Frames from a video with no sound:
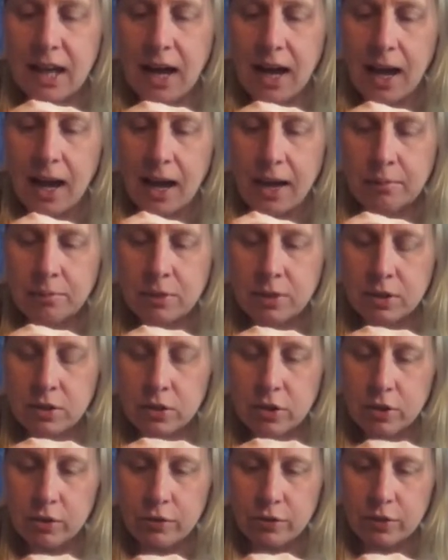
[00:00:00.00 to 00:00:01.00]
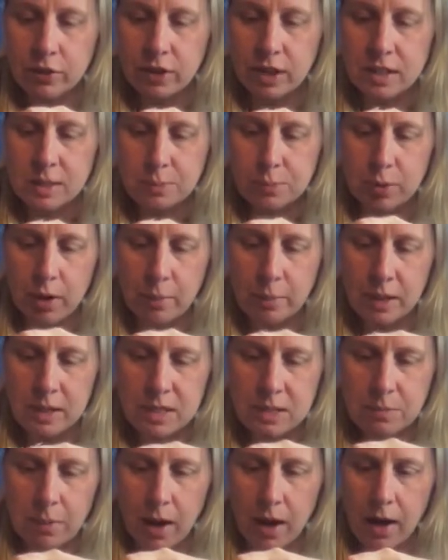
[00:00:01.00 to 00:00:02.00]
I'm going to look for a nice prominent
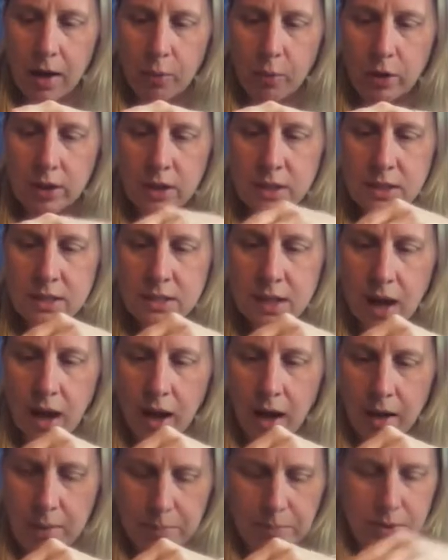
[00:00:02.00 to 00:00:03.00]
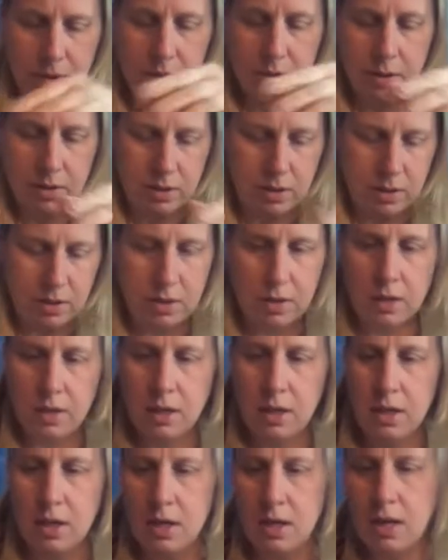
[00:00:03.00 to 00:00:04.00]
spot, one on the top,
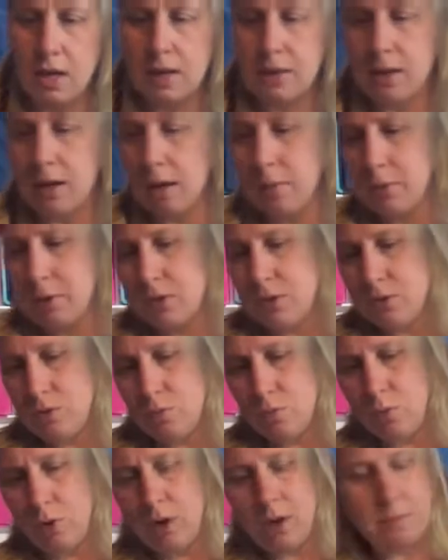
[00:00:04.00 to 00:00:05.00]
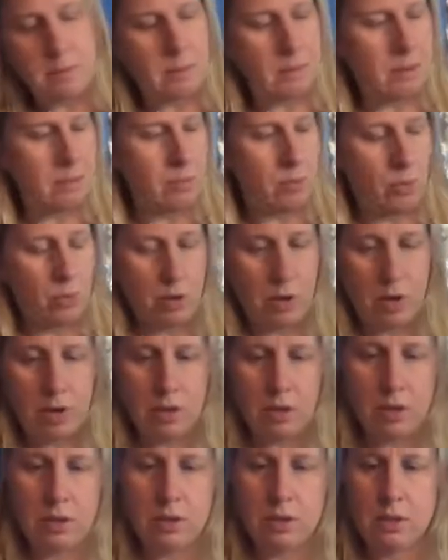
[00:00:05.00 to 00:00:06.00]
and then I'm going to do one maybe
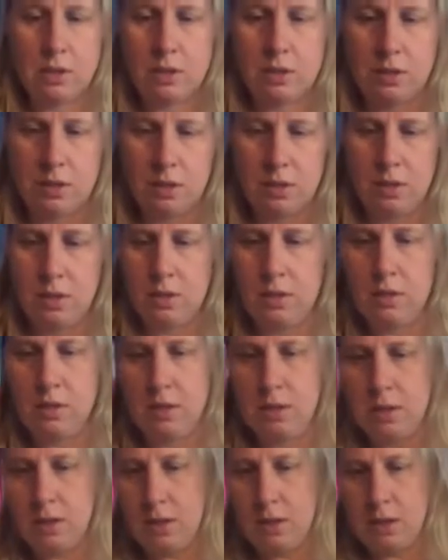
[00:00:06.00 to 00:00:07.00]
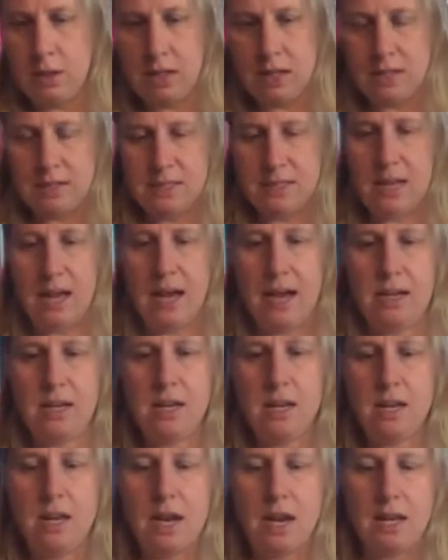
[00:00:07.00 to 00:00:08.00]
more on like a side.
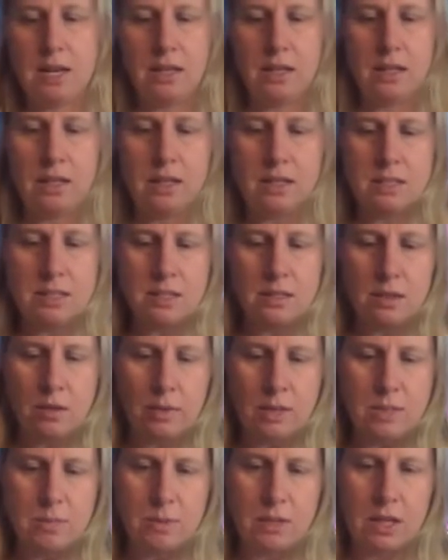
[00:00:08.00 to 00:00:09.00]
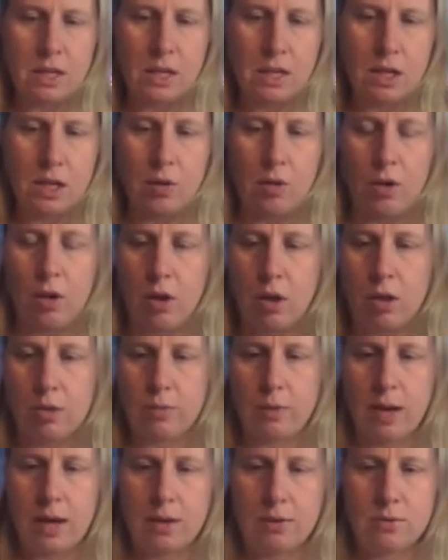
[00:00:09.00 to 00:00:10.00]
And this is an arrangement that can go all
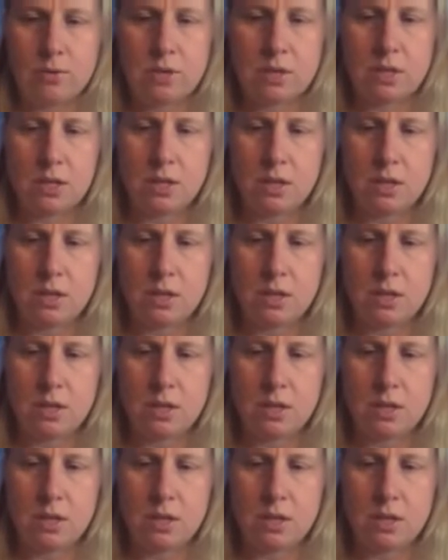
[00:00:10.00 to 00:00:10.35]
around.